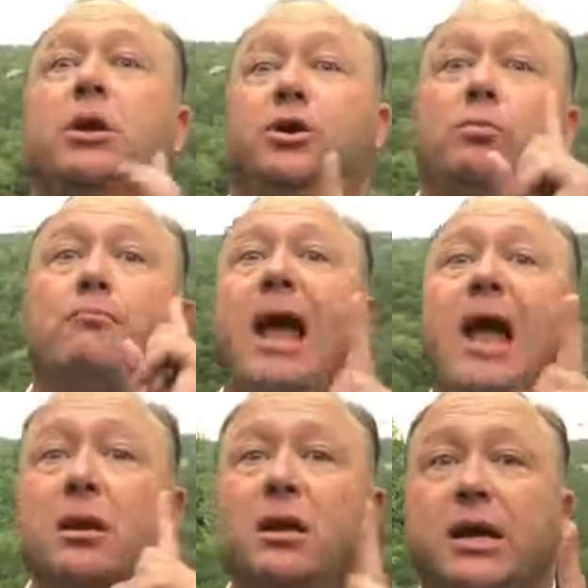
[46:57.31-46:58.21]

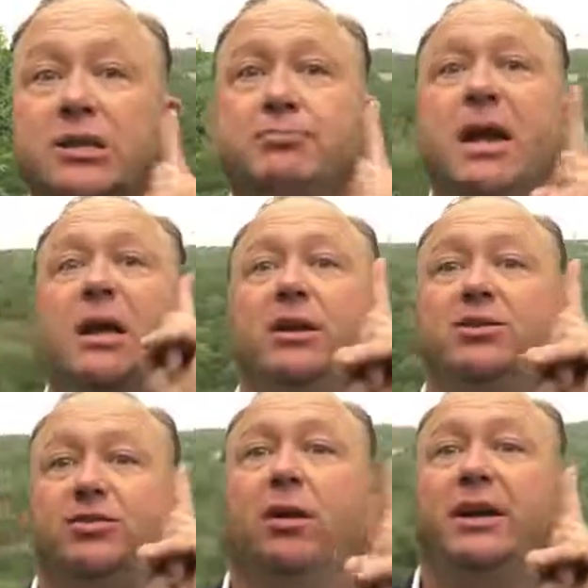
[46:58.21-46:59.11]
Humanity is making its
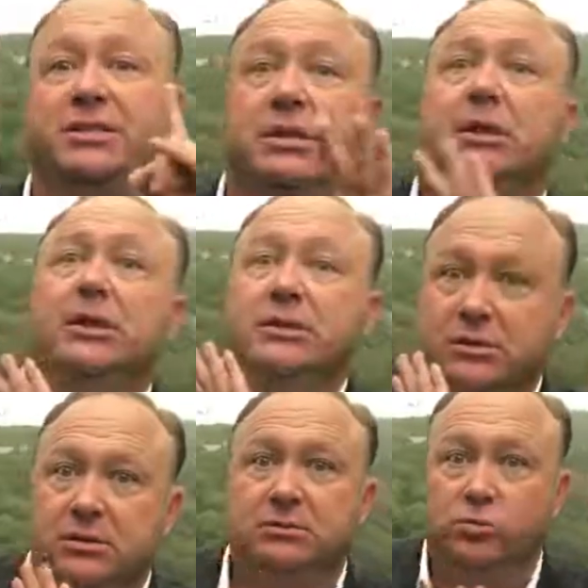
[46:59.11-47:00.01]
choice.
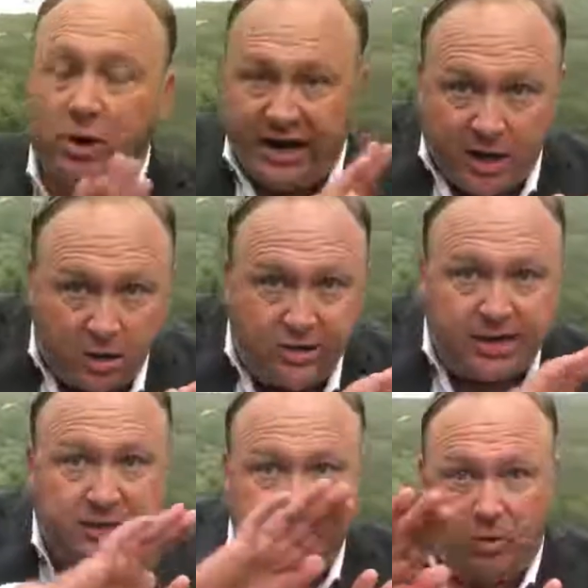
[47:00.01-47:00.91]
We're entering
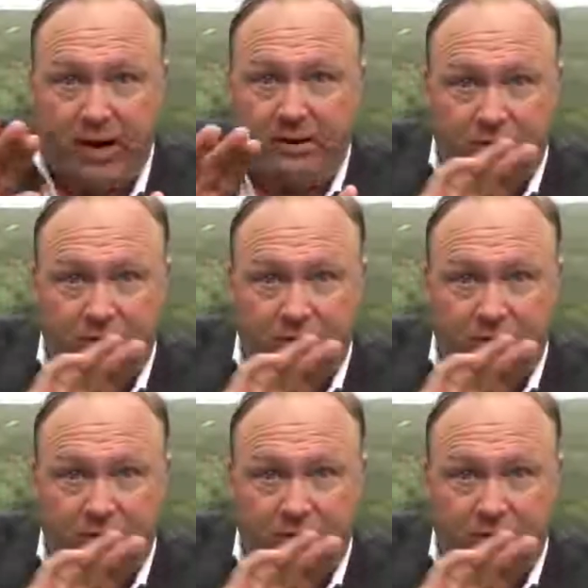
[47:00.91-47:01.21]
this point, the